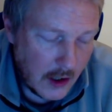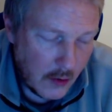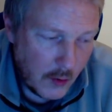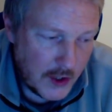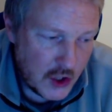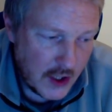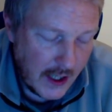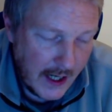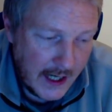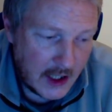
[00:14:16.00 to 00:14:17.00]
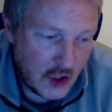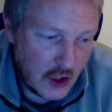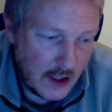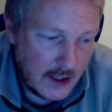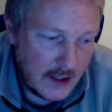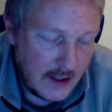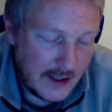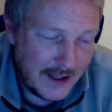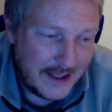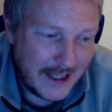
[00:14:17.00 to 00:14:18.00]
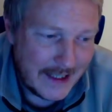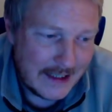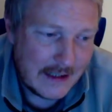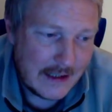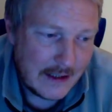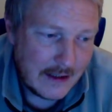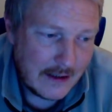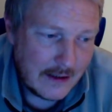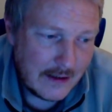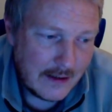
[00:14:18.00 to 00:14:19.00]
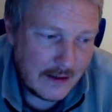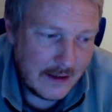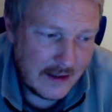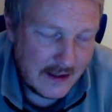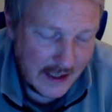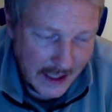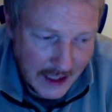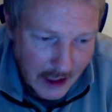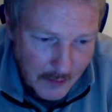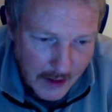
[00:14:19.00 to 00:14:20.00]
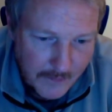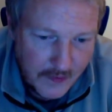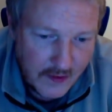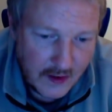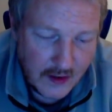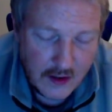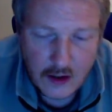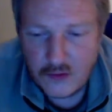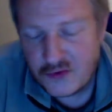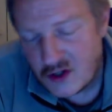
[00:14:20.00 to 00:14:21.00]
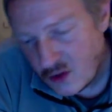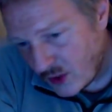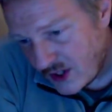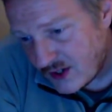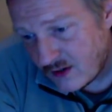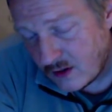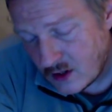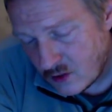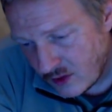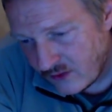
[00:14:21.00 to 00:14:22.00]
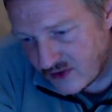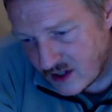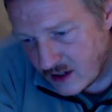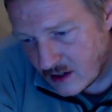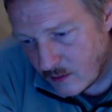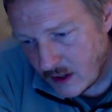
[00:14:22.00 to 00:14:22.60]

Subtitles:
which actually does the settlement of the Swift system.